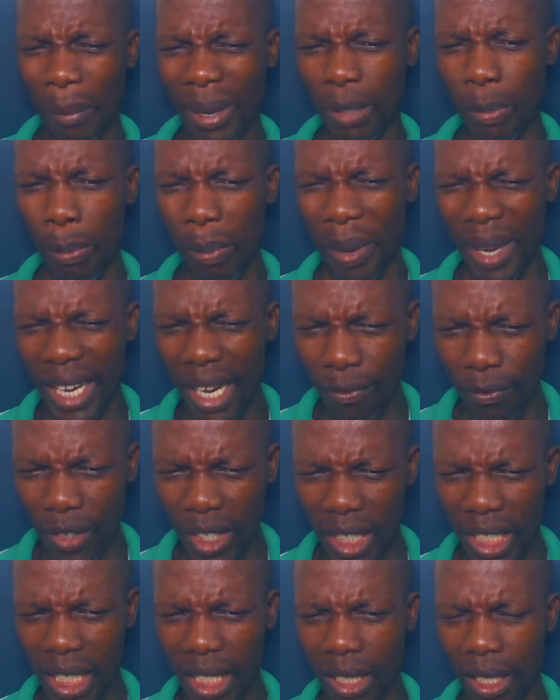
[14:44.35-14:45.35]
but
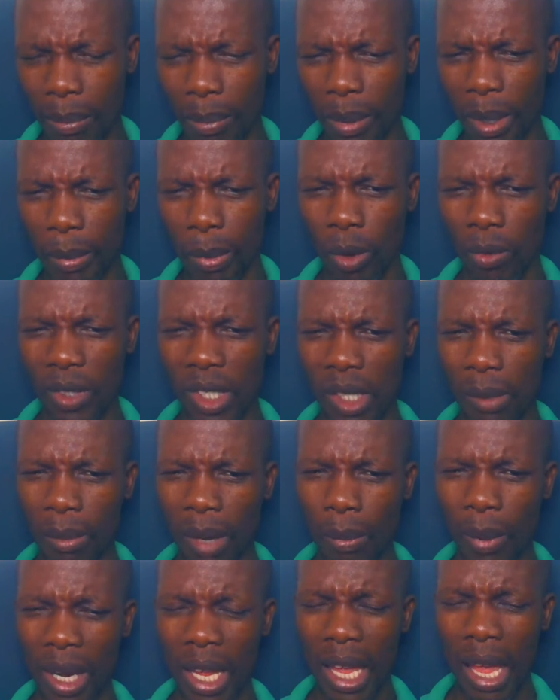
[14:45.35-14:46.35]
benefiting the people of
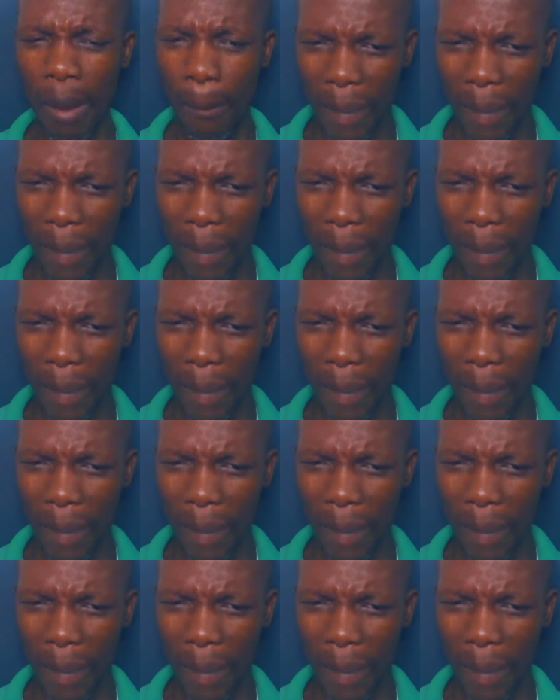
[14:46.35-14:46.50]
Zimbabwe,